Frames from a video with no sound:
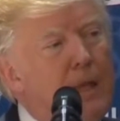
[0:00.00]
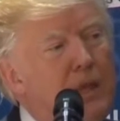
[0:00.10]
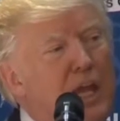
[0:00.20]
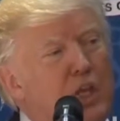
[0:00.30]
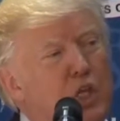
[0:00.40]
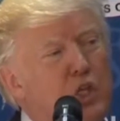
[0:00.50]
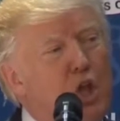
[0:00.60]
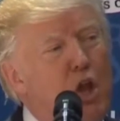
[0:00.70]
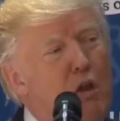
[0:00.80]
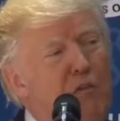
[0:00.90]
They
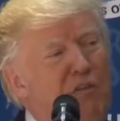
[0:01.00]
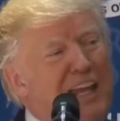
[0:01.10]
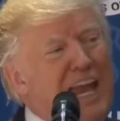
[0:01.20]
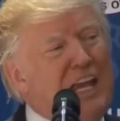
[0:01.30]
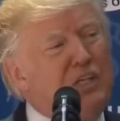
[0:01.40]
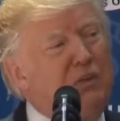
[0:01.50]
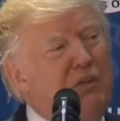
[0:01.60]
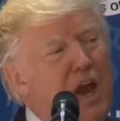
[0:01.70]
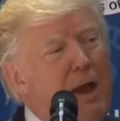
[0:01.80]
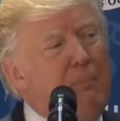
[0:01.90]
deserve lanes
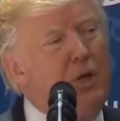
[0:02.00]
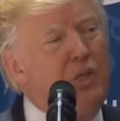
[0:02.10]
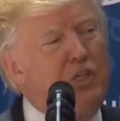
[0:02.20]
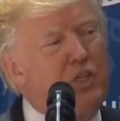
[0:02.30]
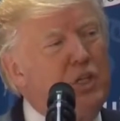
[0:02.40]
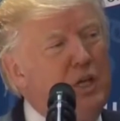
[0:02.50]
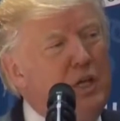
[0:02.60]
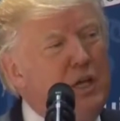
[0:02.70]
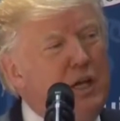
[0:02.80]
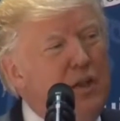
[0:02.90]
of commerce
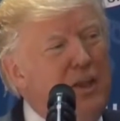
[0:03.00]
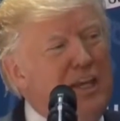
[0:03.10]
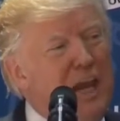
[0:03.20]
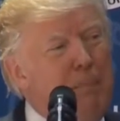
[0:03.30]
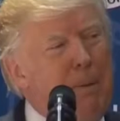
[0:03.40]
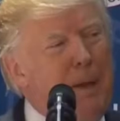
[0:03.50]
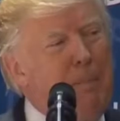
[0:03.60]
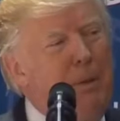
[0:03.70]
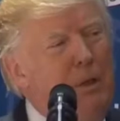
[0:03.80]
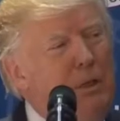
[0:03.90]
that get
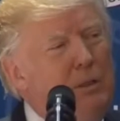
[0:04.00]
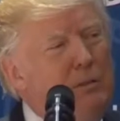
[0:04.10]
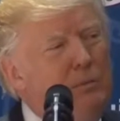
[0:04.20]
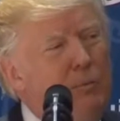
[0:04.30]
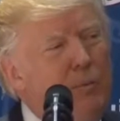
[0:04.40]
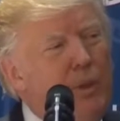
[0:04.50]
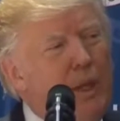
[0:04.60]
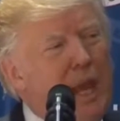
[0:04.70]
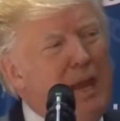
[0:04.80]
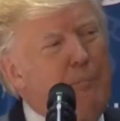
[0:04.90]
people
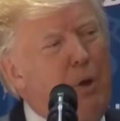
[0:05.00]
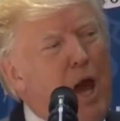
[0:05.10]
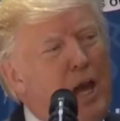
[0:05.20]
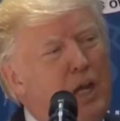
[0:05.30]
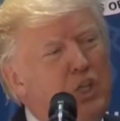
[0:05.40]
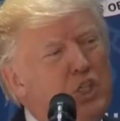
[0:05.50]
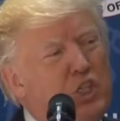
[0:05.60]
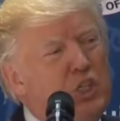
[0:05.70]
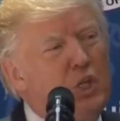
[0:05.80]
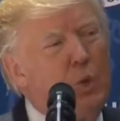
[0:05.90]
and
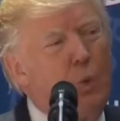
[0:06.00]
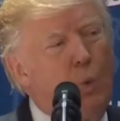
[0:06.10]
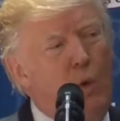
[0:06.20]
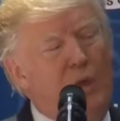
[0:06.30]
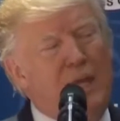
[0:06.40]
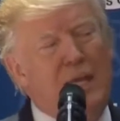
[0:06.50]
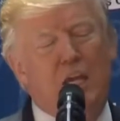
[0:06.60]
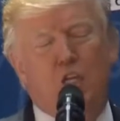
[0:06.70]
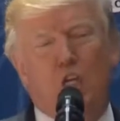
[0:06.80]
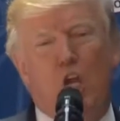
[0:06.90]
products where they
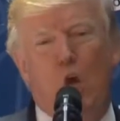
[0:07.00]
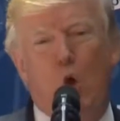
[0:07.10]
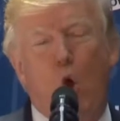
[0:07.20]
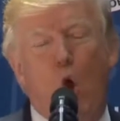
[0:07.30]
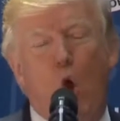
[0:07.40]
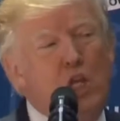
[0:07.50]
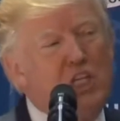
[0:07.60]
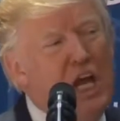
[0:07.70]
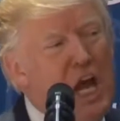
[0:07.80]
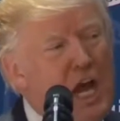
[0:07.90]
need to go on
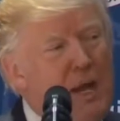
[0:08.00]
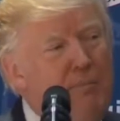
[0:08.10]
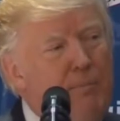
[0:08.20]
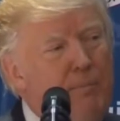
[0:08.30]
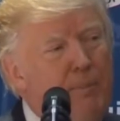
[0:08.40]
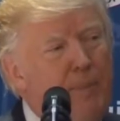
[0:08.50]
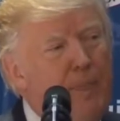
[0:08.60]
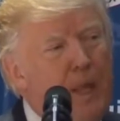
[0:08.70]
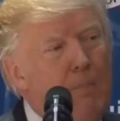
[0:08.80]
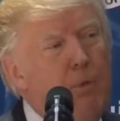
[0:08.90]
time.
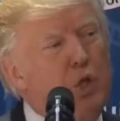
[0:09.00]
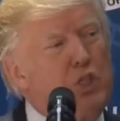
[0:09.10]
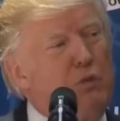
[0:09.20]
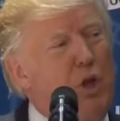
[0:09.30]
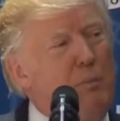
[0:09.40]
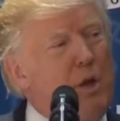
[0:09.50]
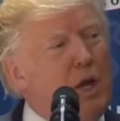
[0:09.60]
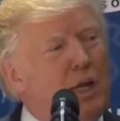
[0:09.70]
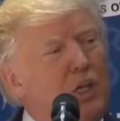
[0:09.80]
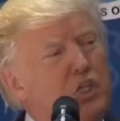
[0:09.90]
Most of all,
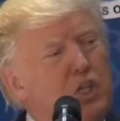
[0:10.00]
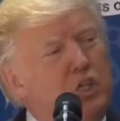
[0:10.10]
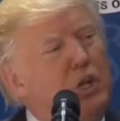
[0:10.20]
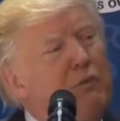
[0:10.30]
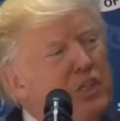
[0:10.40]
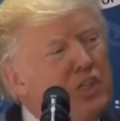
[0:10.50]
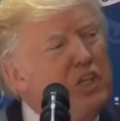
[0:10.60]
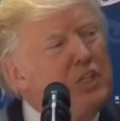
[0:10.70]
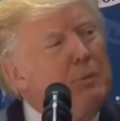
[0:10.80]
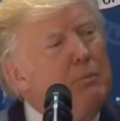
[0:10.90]
Americans deserve a
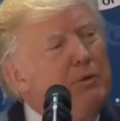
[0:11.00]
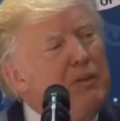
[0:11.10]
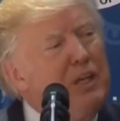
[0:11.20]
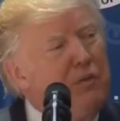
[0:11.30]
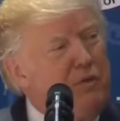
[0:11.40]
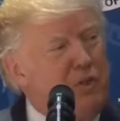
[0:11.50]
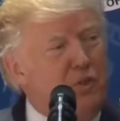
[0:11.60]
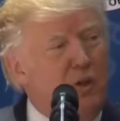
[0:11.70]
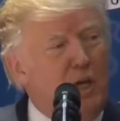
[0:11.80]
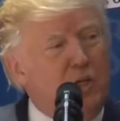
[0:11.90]
system of
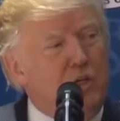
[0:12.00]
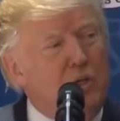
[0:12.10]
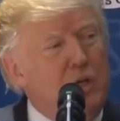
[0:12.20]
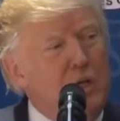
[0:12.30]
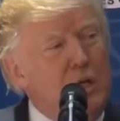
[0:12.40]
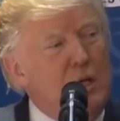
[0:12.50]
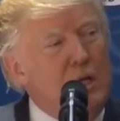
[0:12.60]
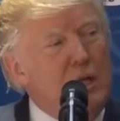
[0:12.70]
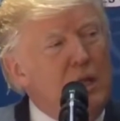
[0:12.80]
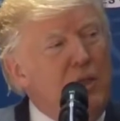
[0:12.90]
infrastructure
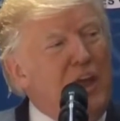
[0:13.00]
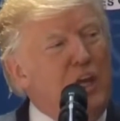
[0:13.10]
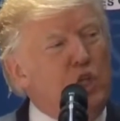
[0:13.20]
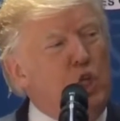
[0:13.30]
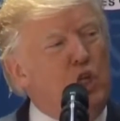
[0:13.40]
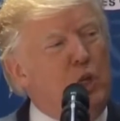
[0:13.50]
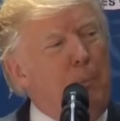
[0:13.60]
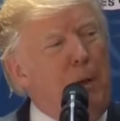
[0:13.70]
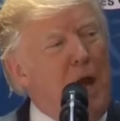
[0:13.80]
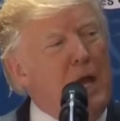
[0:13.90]
that is looked
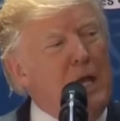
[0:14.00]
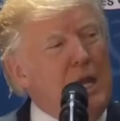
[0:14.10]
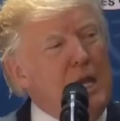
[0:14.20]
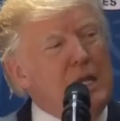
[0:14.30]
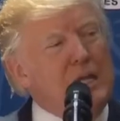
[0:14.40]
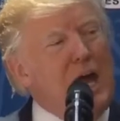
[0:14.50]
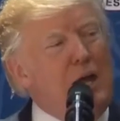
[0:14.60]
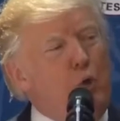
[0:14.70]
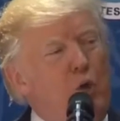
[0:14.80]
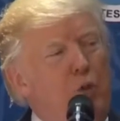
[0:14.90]
upon
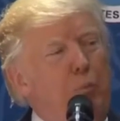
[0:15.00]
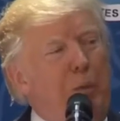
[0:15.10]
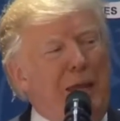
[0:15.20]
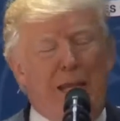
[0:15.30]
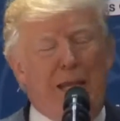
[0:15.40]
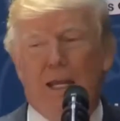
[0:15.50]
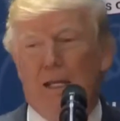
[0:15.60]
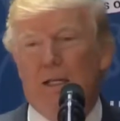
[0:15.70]
not with pity.